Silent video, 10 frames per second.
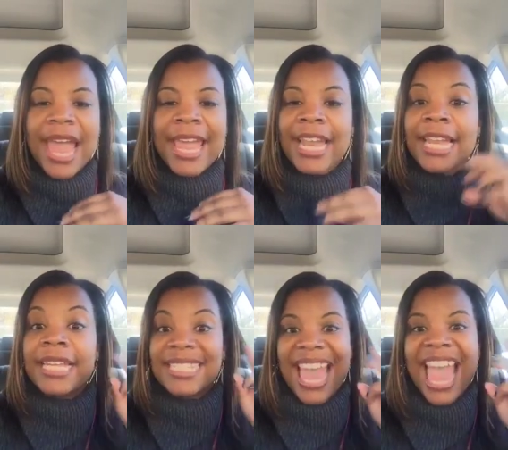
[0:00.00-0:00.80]
And I
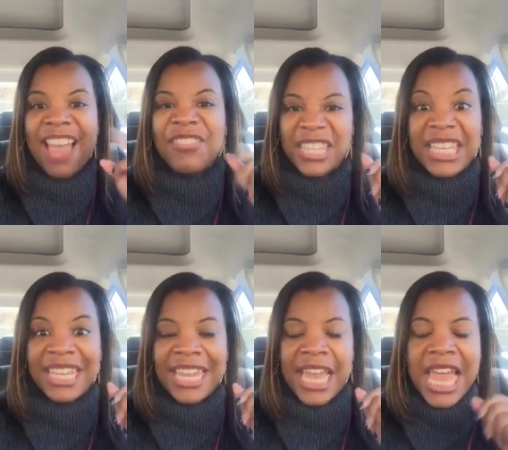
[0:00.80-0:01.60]
needed to have the
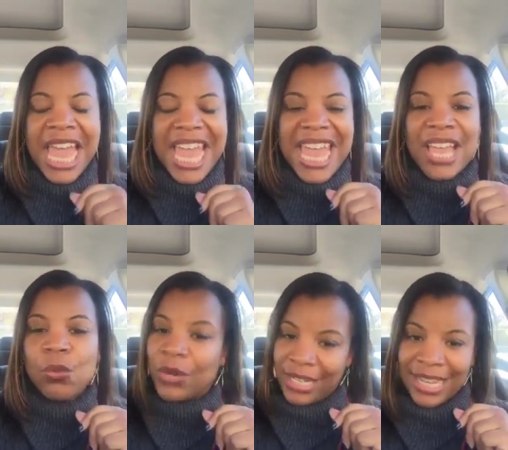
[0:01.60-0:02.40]
kid.
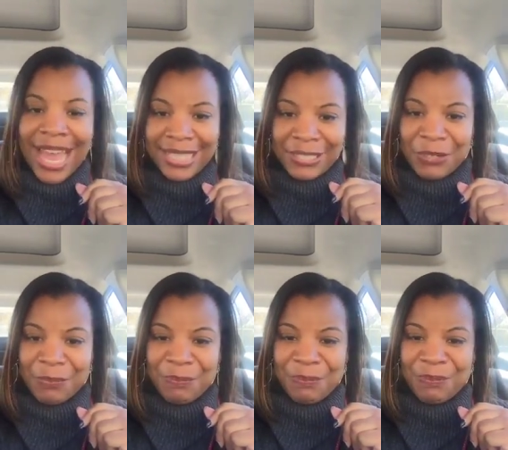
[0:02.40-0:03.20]
What did God do?